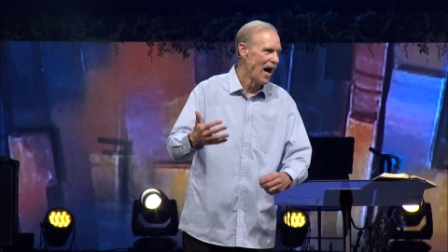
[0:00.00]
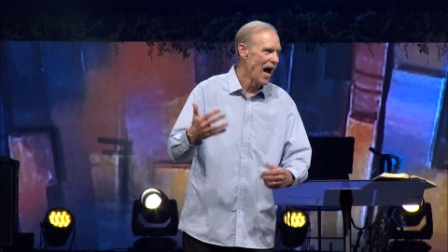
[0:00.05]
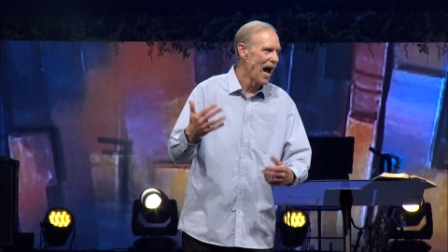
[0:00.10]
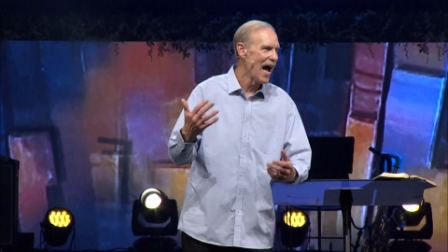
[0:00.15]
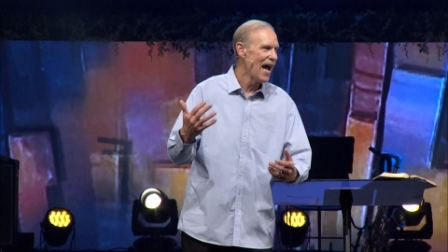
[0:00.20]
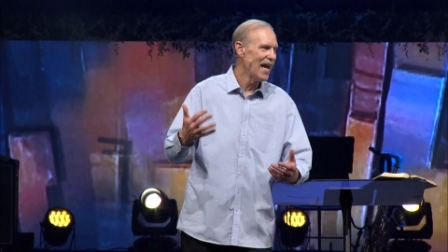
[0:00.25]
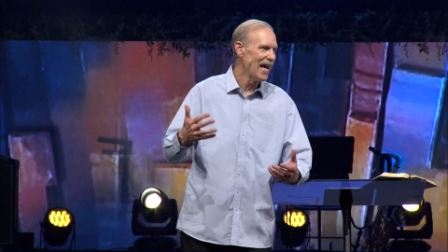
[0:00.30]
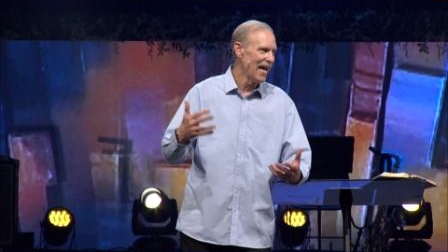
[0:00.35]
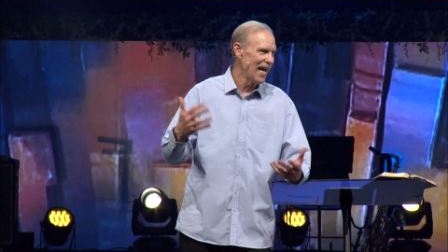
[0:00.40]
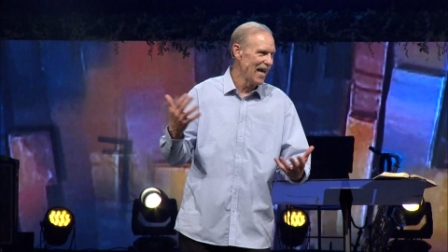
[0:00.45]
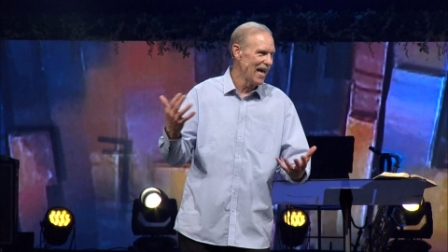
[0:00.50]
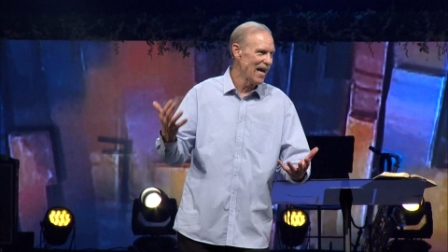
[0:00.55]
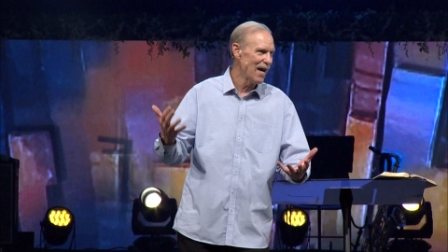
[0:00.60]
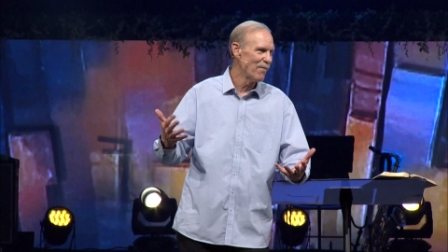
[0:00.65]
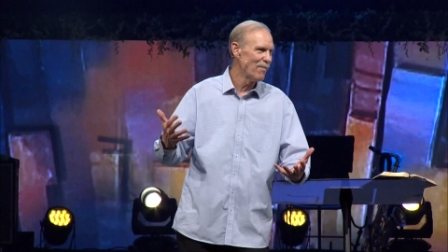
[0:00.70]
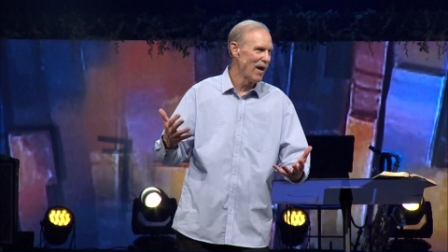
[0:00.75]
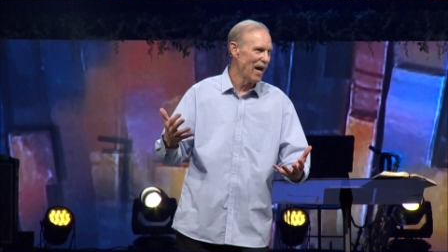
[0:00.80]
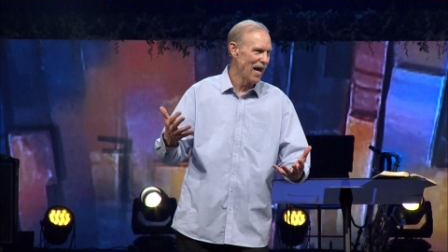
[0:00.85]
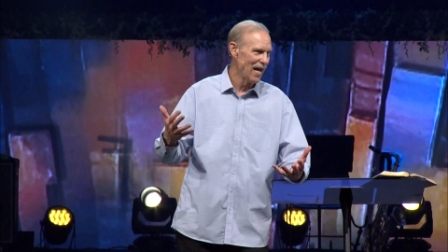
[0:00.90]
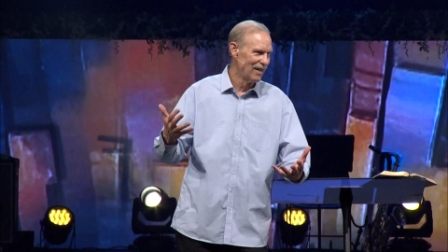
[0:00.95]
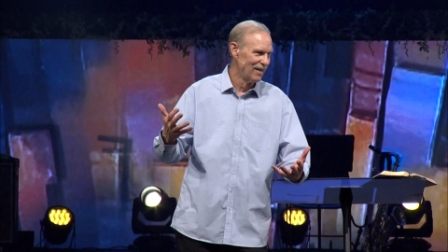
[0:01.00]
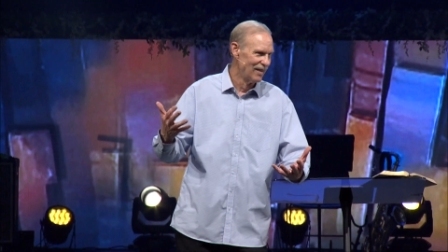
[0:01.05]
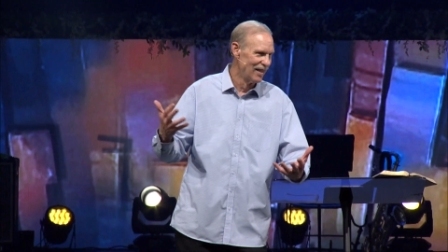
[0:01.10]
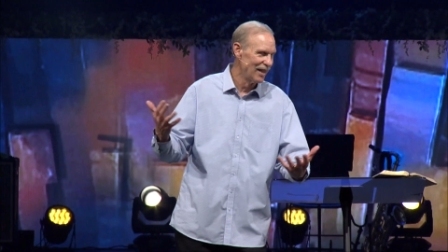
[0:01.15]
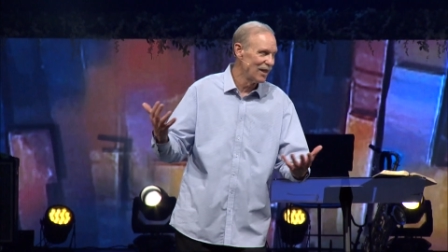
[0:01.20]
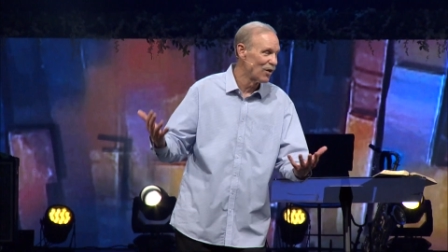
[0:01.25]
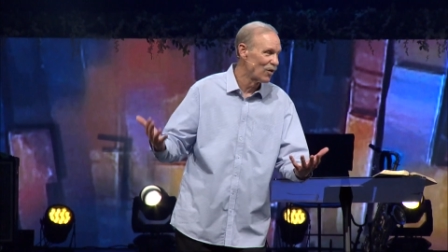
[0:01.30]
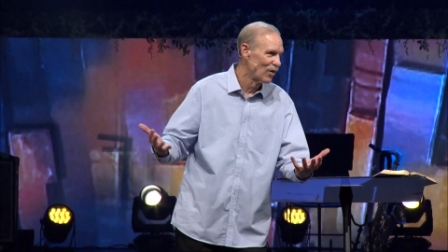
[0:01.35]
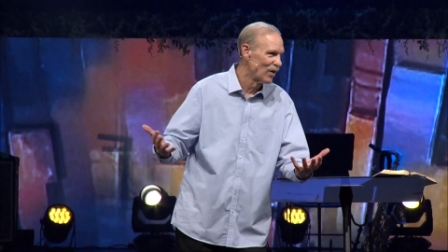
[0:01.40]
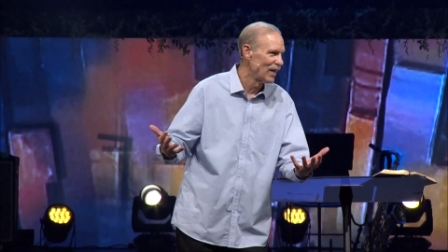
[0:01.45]
I am
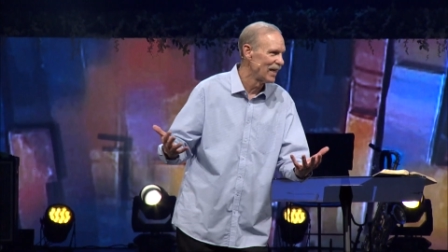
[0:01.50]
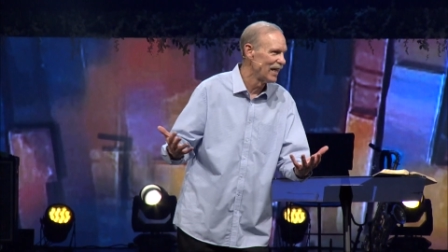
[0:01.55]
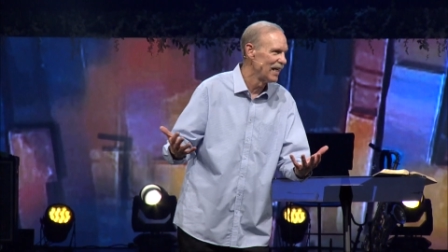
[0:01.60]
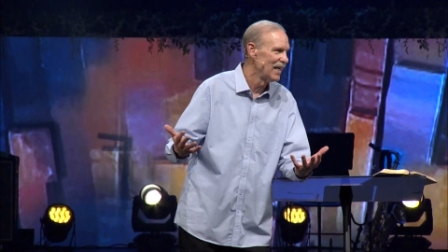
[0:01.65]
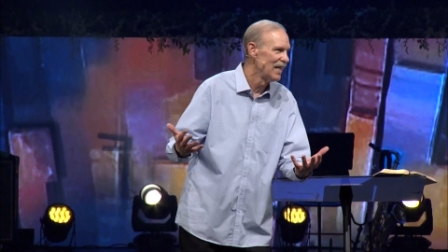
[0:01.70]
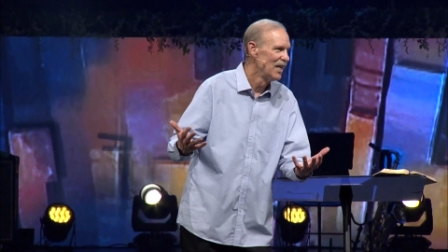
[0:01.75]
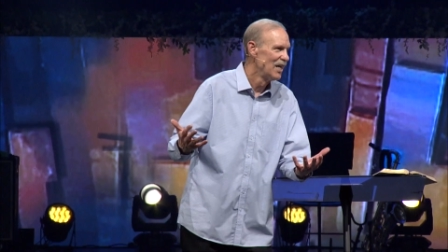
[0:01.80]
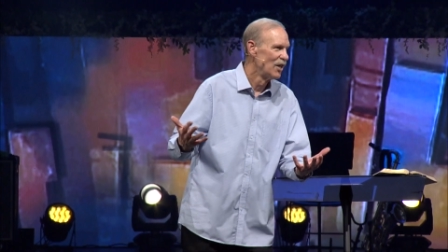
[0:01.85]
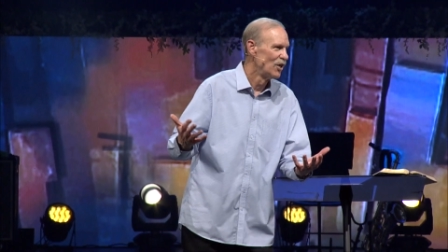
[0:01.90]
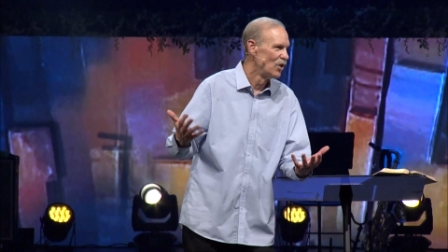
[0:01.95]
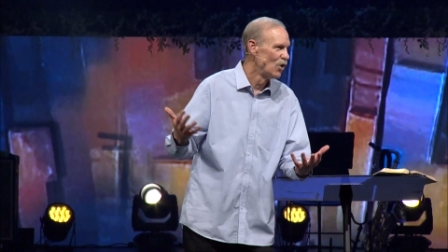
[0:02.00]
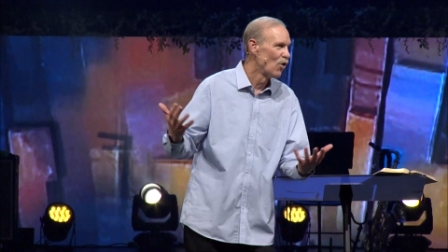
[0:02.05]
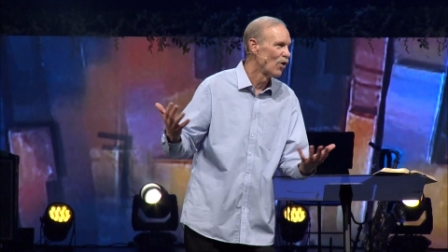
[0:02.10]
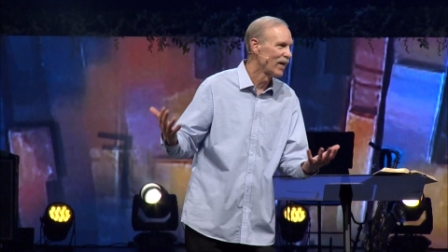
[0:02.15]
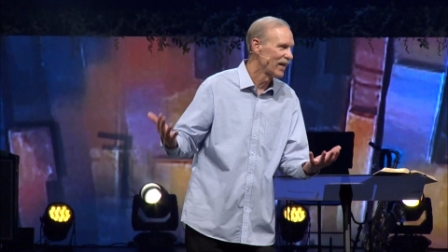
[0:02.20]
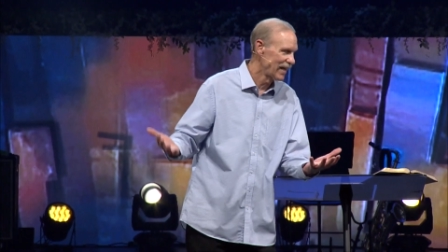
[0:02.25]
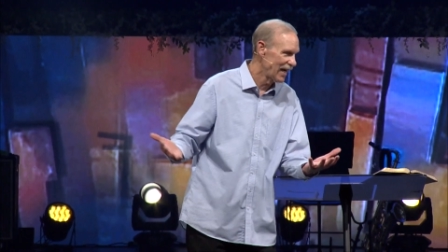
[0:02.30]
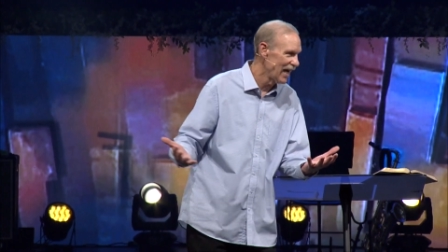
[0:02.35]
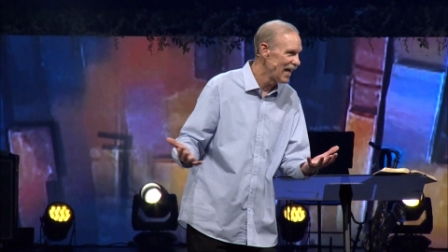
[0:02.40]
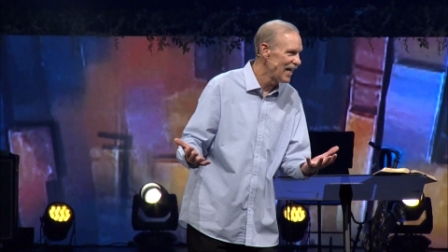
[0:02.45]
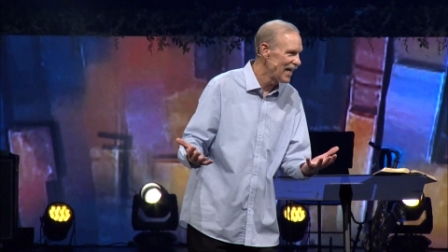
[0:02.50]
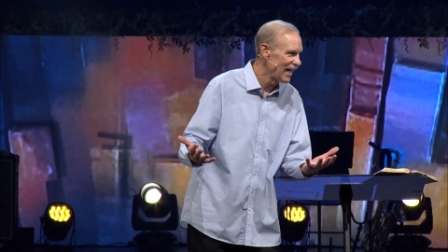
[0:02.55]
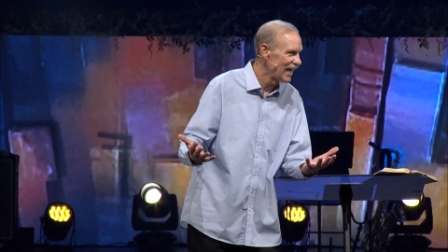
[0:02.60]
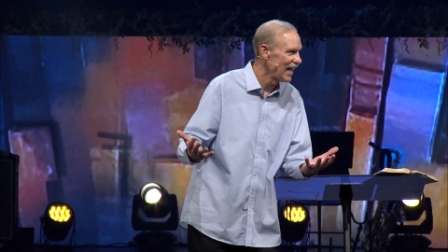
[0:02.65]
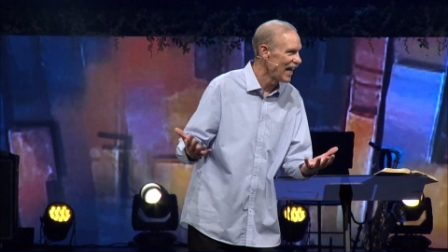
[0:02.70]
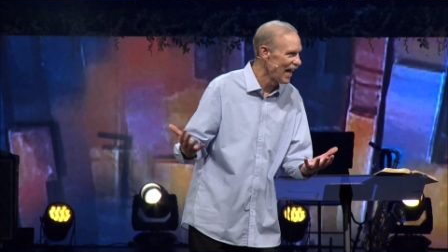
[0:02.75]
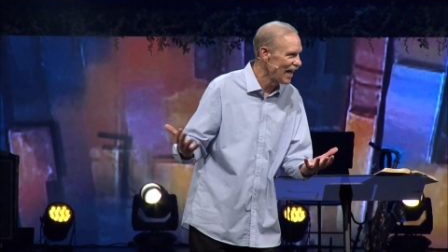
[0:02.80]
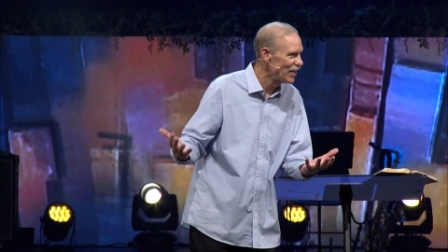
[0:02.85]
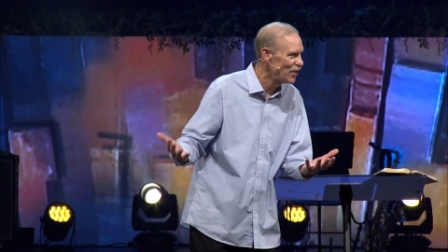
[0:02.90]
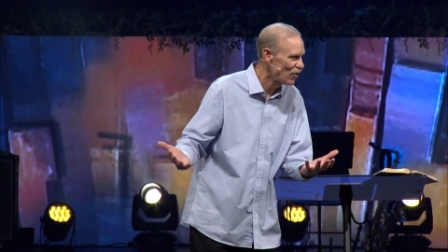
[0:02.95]
literally your
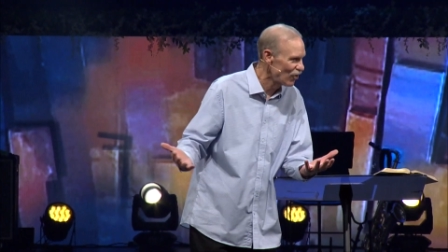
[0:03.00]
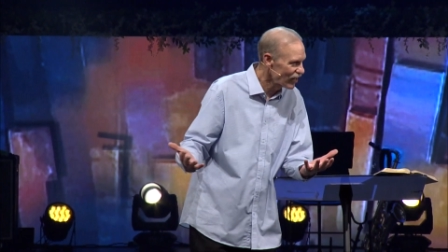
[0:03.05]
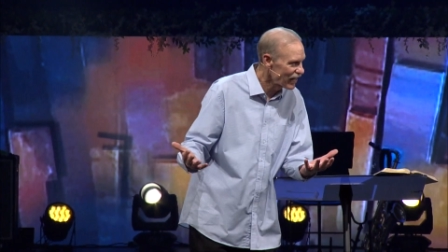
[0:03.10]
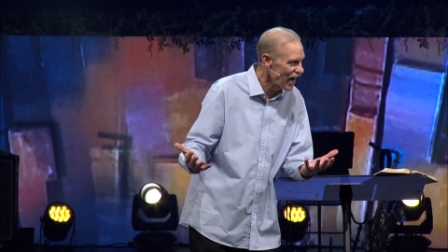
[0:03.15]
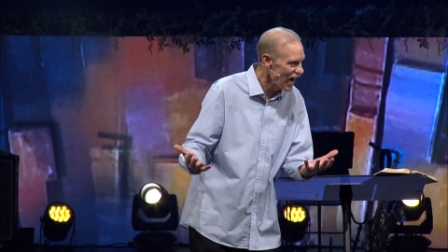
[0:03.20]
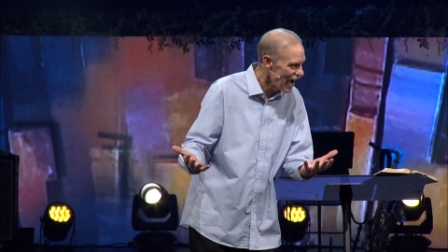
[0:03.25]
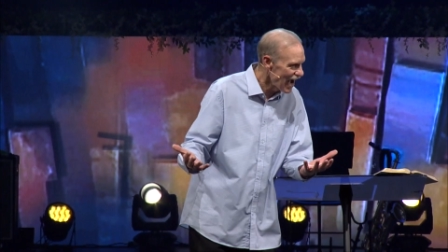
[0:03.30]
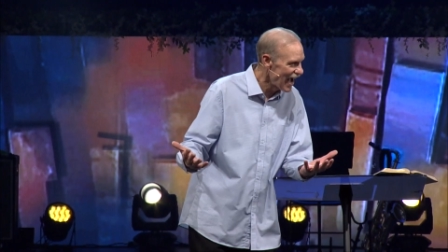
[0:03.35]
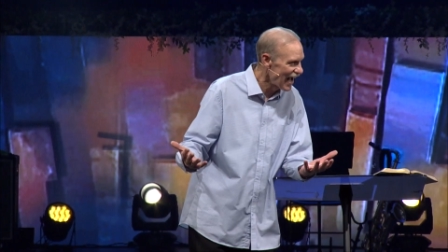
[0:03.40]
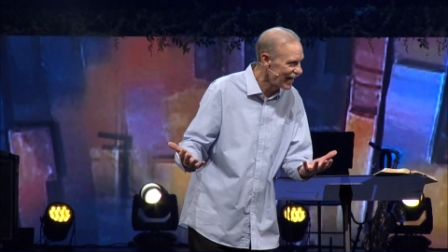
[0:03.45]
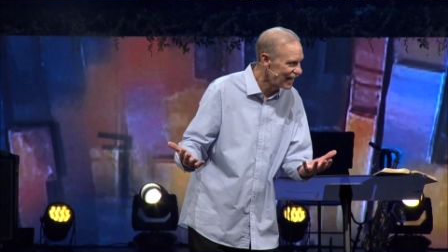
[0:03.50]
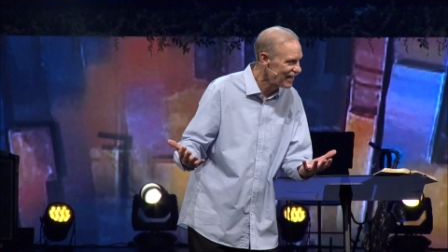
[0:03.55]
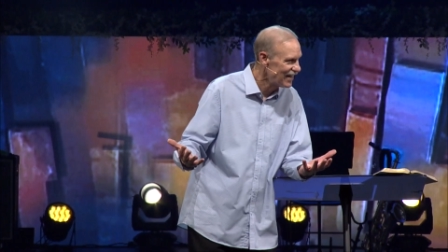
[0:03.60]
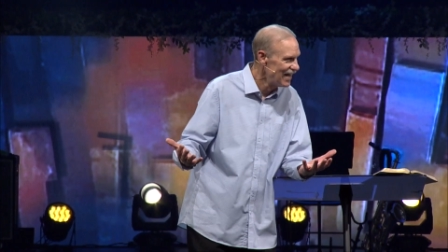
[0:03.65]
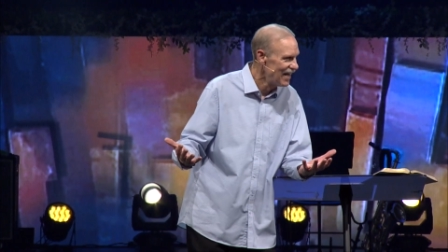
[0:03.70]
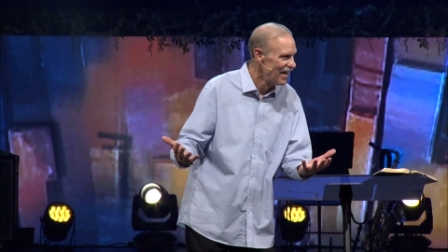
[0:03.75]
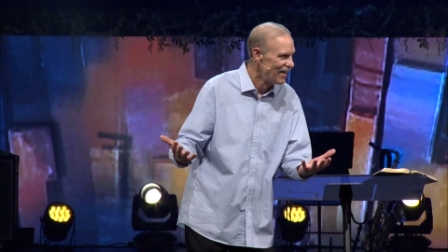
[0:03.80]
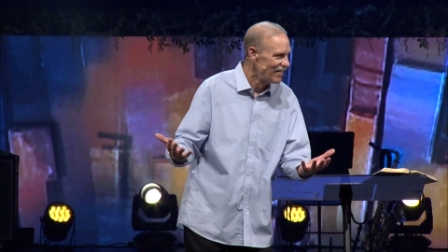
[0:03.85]
king and your God.